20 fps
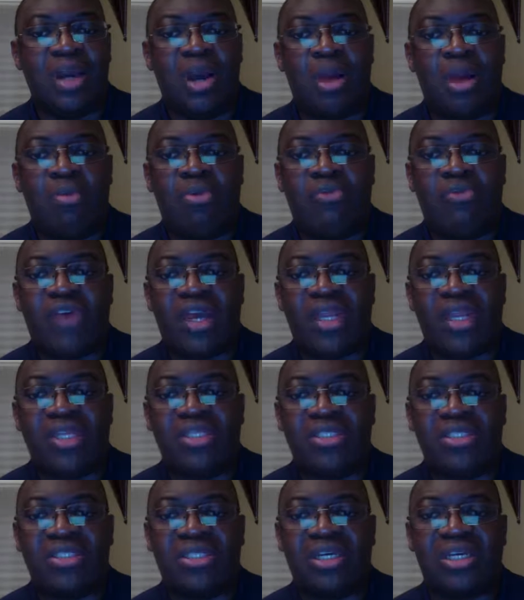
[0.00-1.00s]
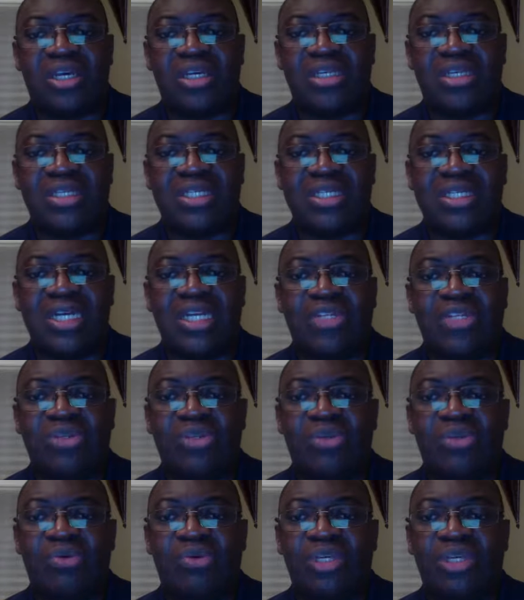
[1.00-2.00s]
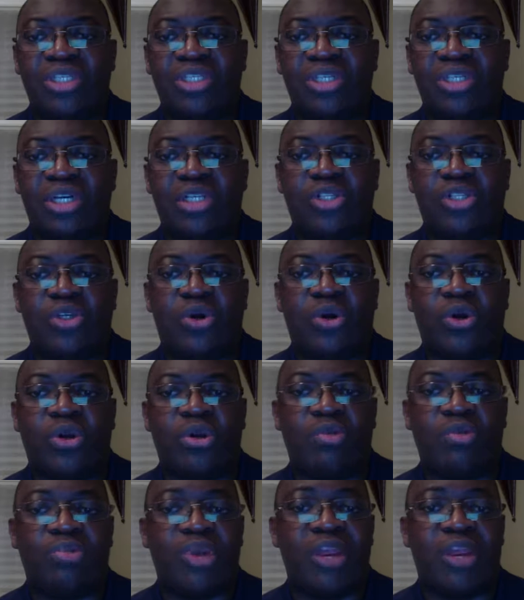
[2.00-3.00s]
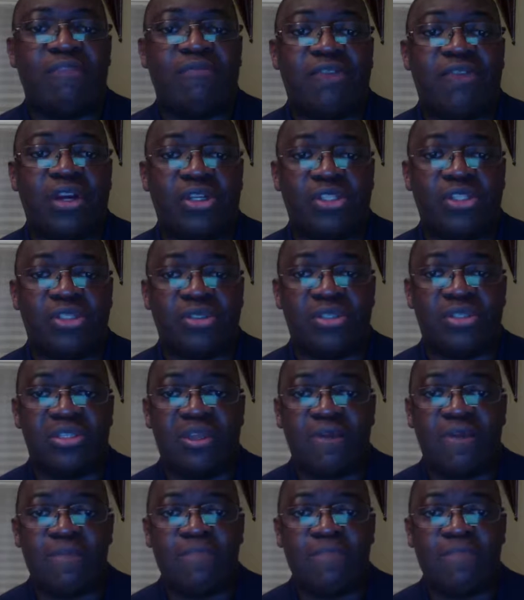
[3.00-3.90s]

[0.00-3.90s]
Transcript: provide insight into the research on brain functions.